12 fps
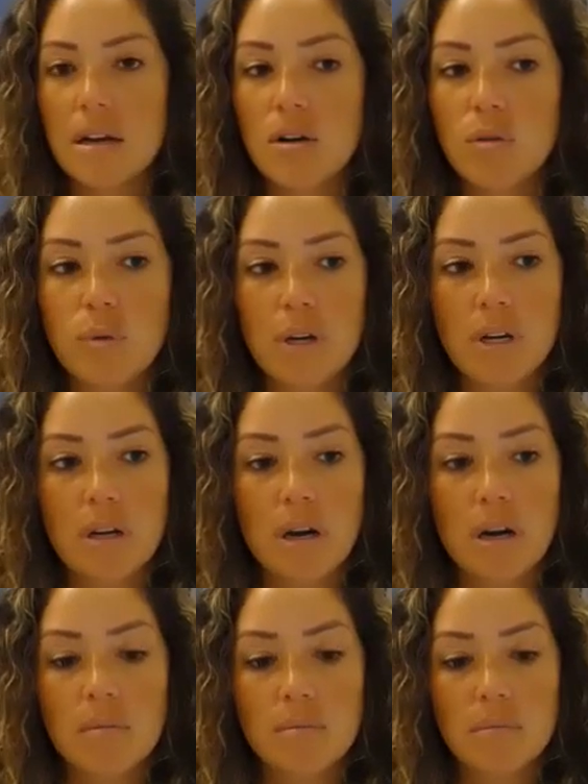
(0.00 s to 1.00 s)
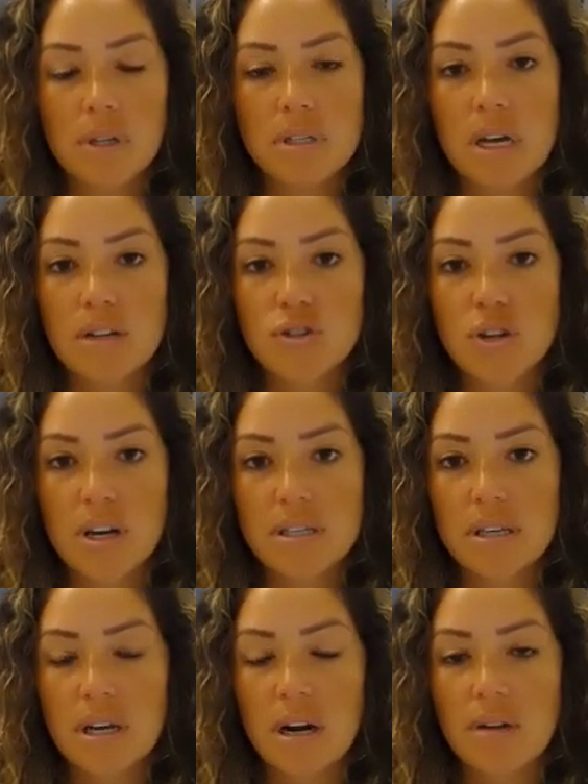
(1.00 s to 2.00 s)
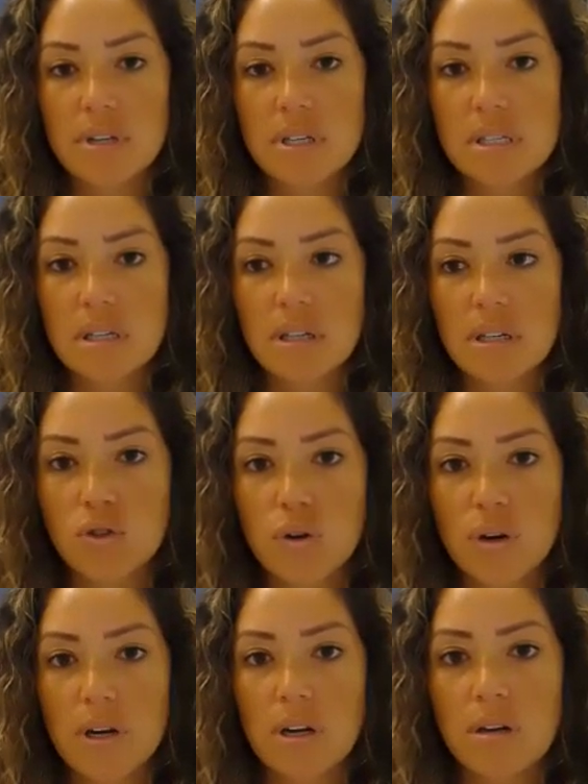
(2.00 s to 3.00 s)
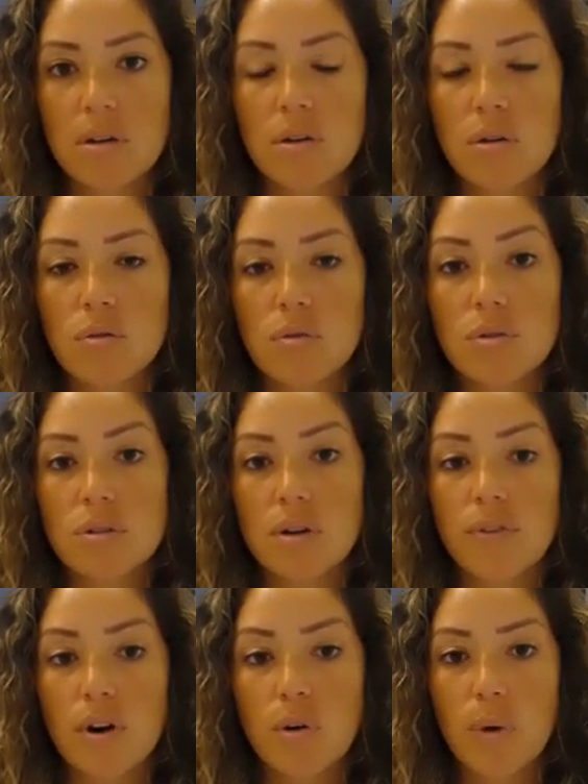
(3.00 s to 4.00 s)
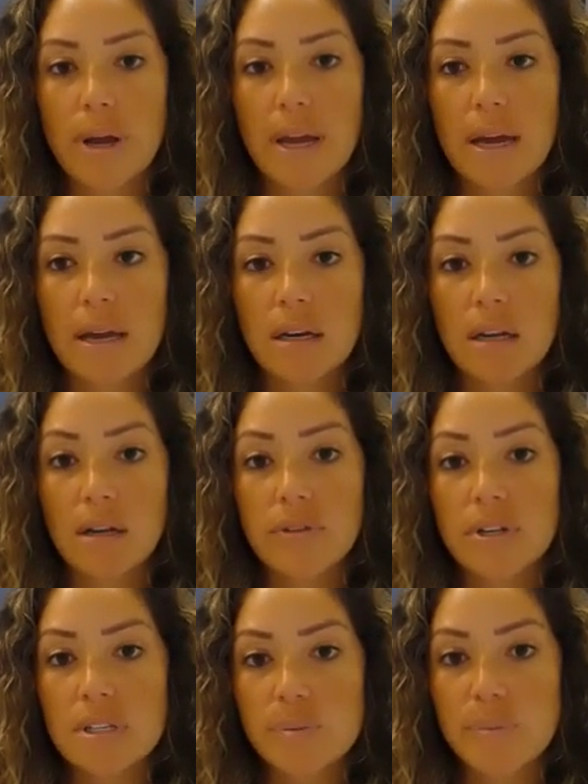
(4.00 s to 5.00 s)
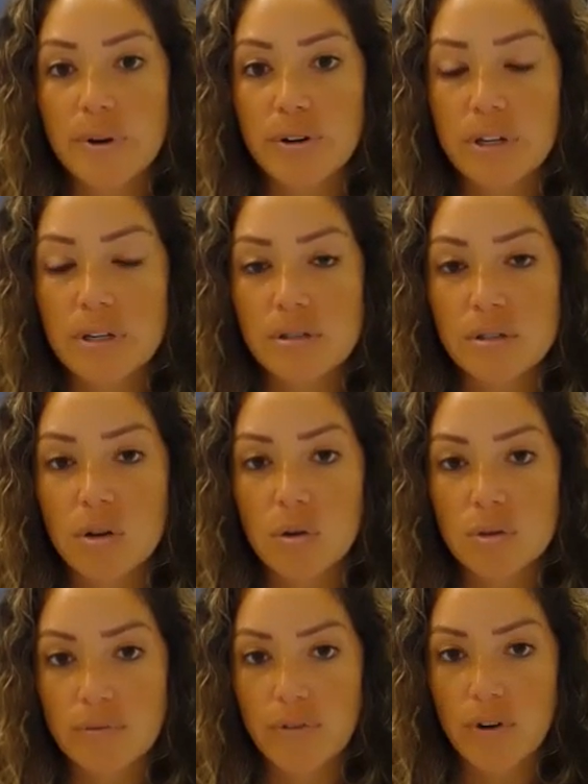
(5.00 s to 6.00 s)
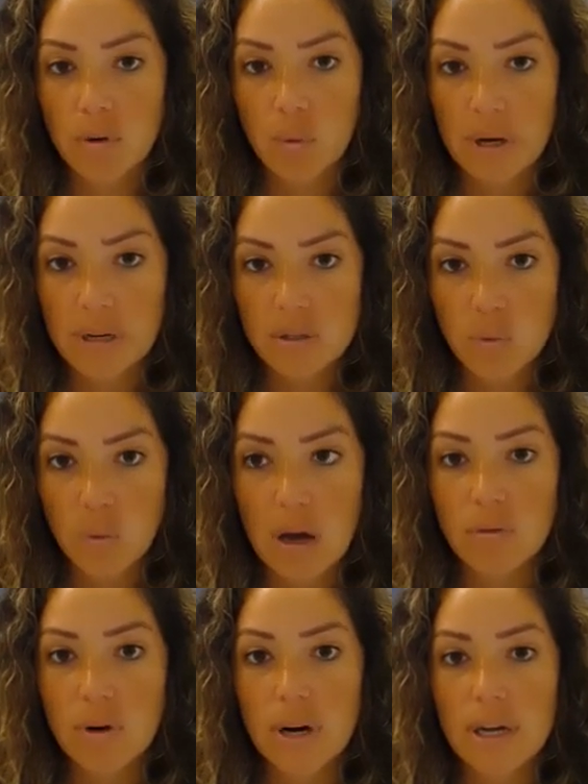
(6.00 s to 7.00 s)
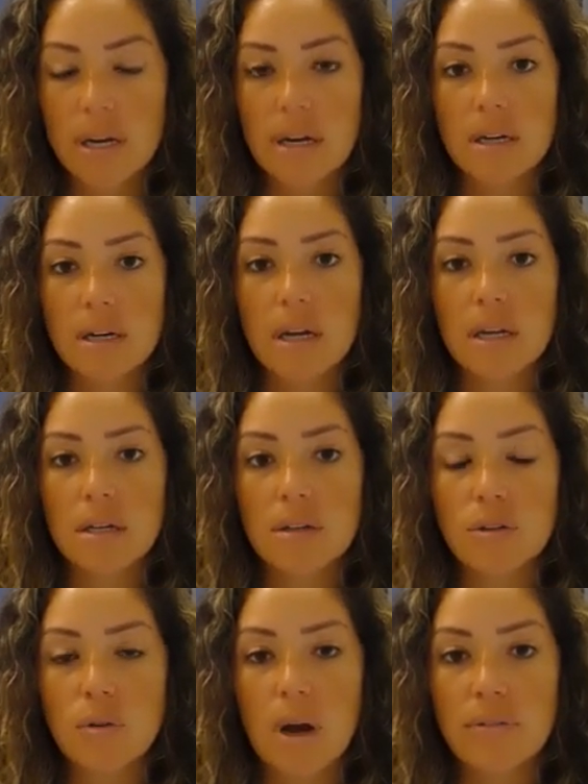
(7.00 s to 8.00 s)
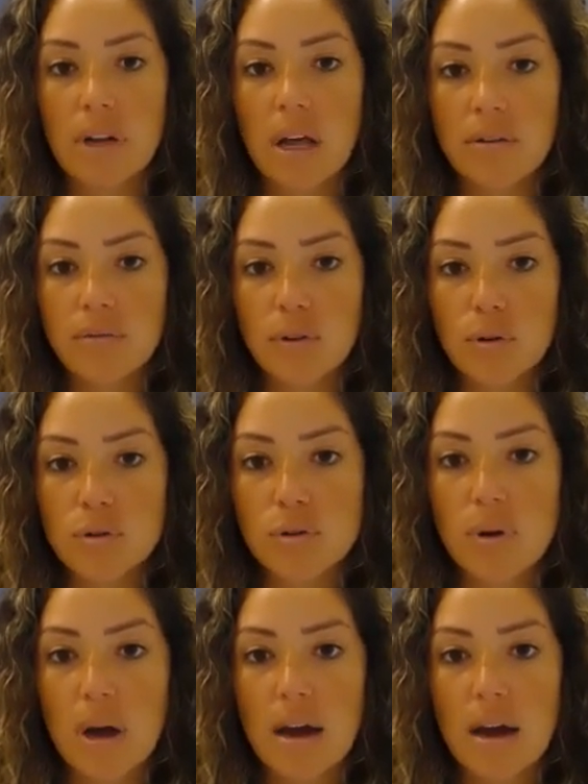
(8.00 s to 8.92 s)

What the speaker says: echo what Latasha has said. Obviously, training goes a far way, and lived experience goes a far way as well, right? And you have a lot of folks who